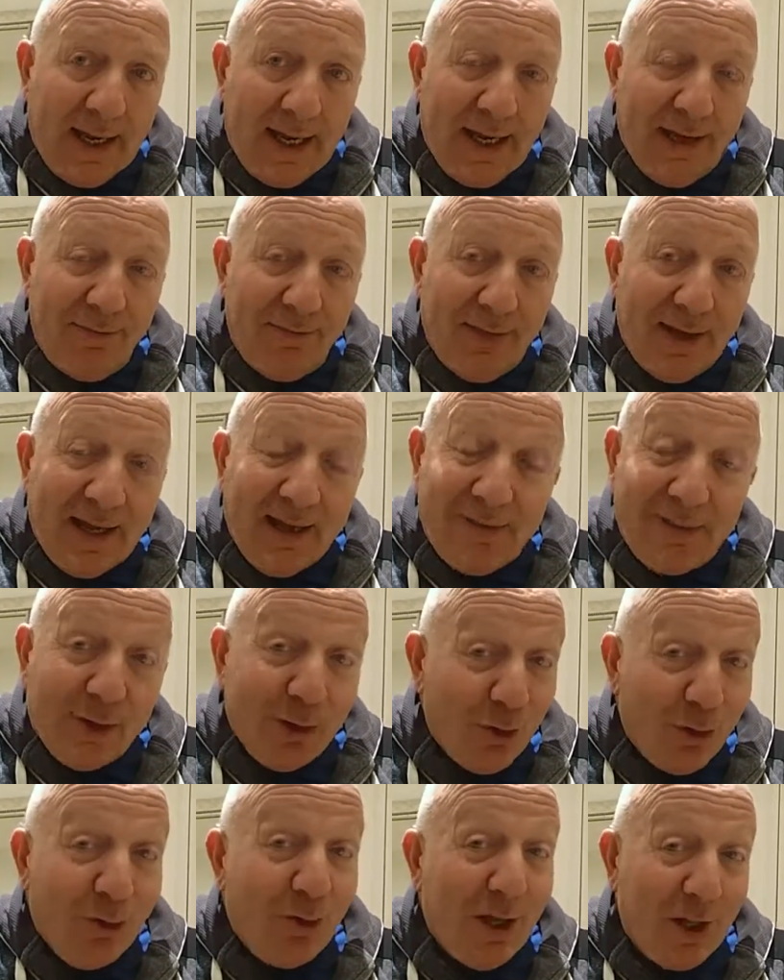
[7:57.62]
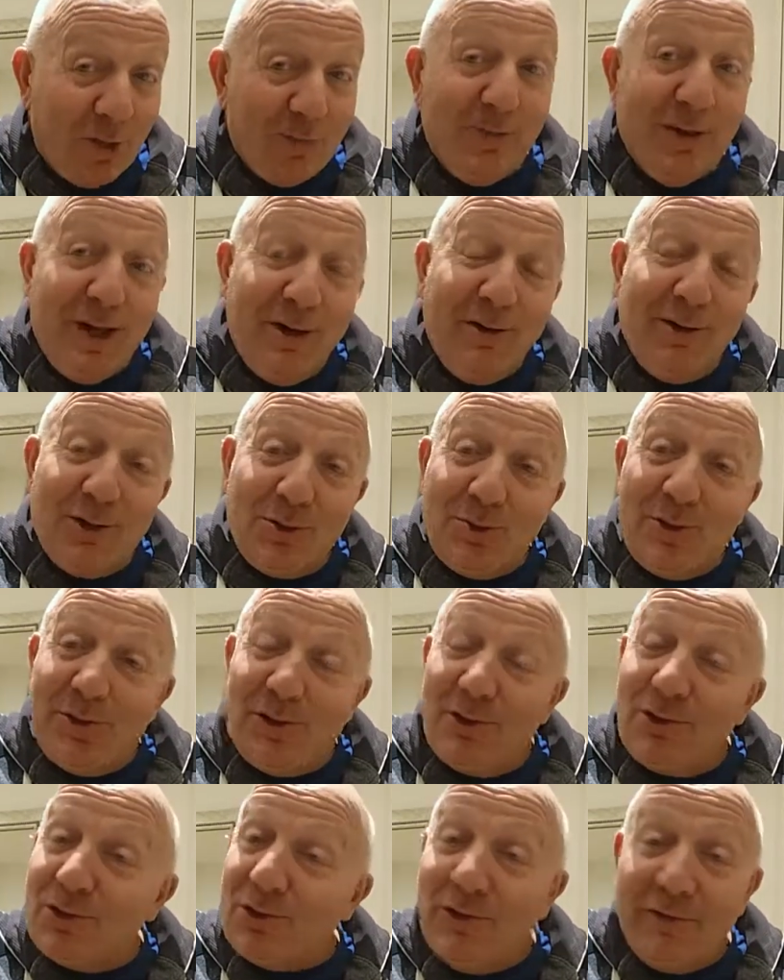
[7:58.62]
if they're having a good experience with
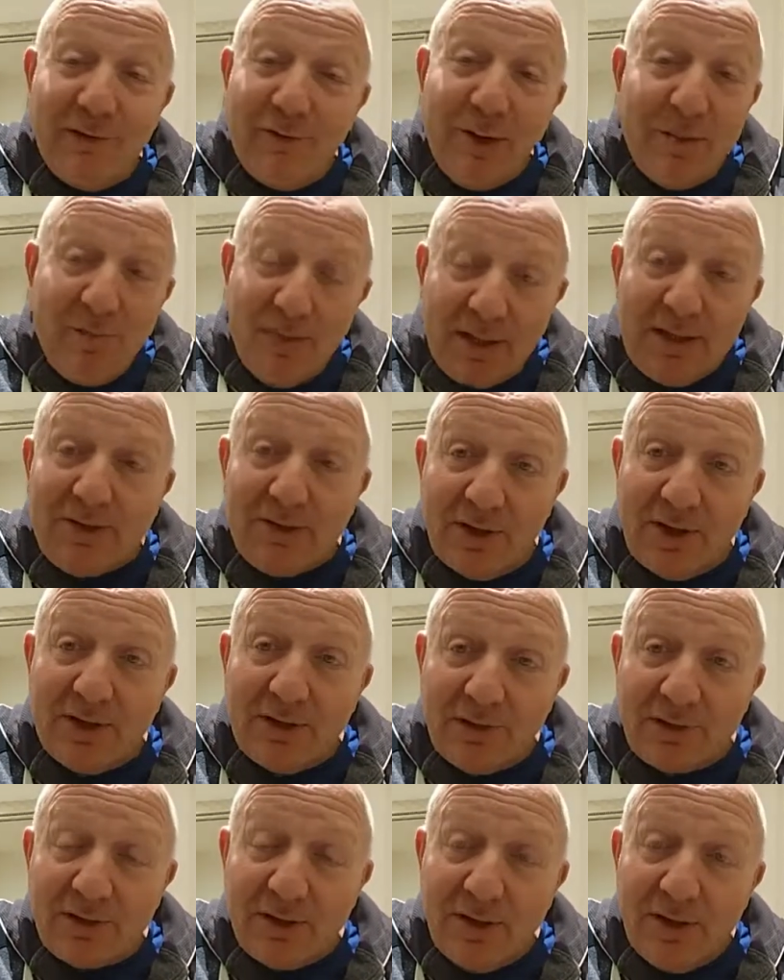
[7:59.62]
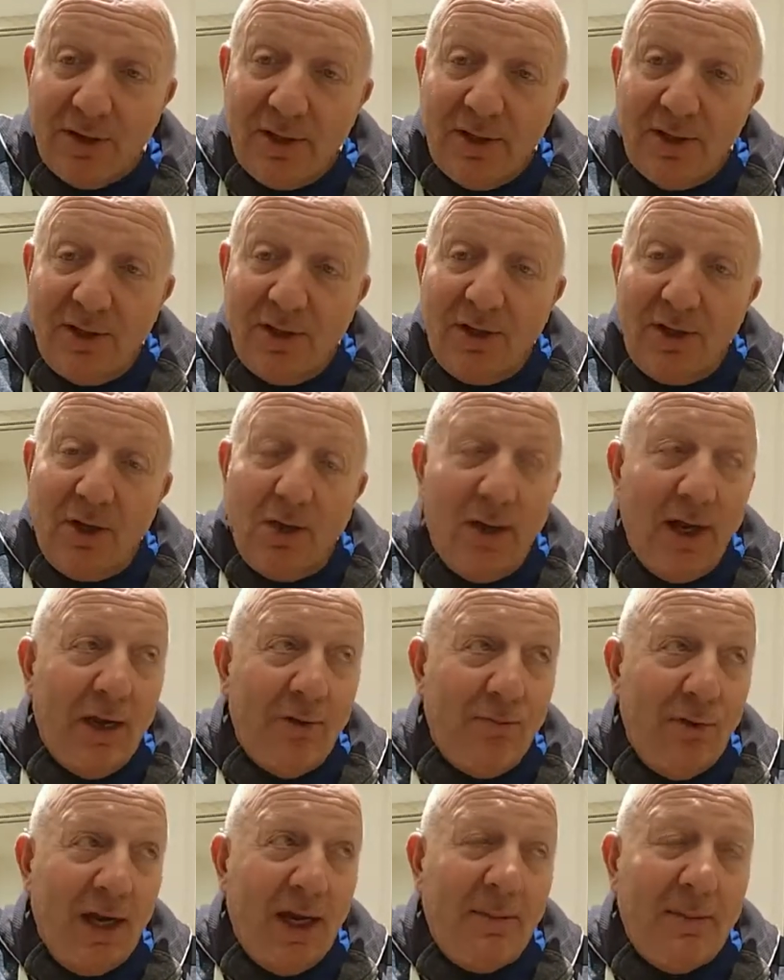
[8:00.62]
you. So if you're in business, you know,
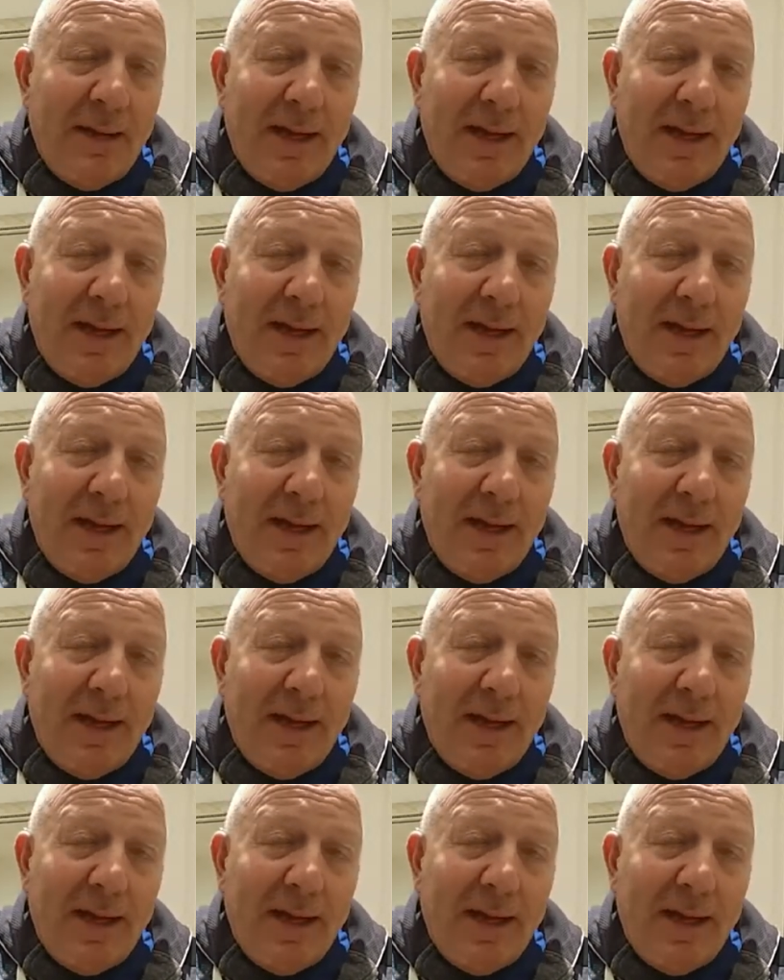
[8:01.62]
it really